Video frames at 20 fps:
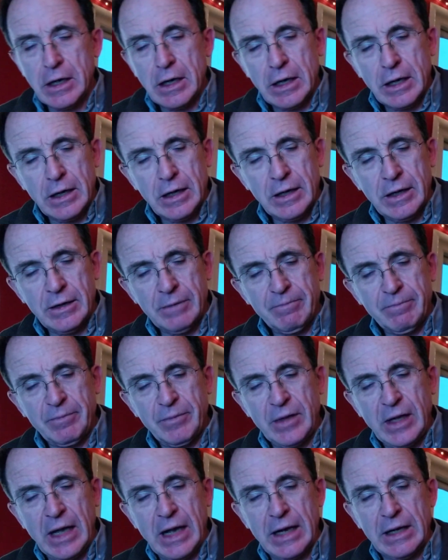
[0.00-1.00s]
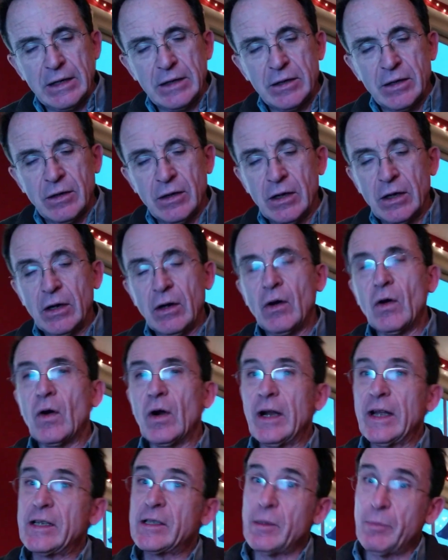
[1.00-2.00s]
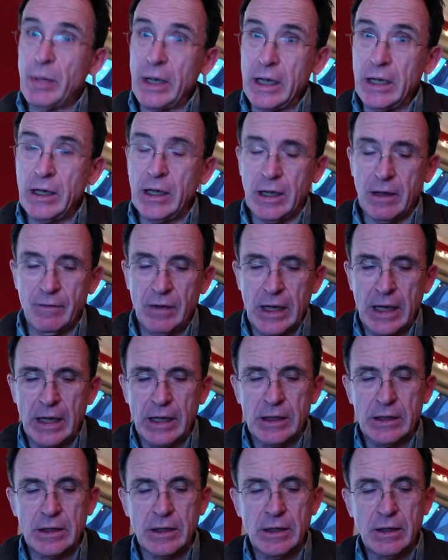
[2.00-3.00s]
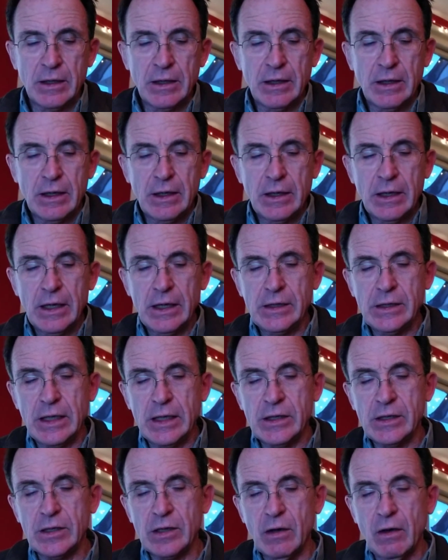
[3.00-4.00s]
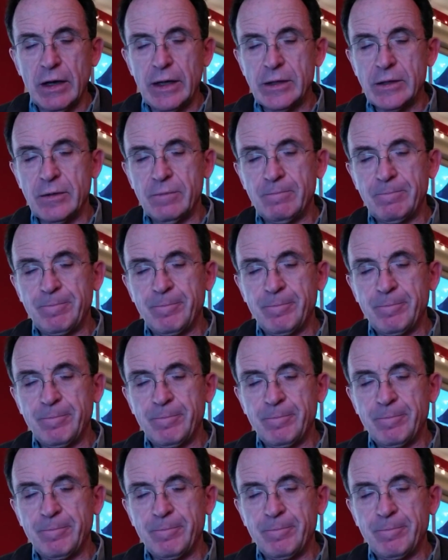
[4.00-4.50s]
the end, or at least the beginning of the end, is in sight.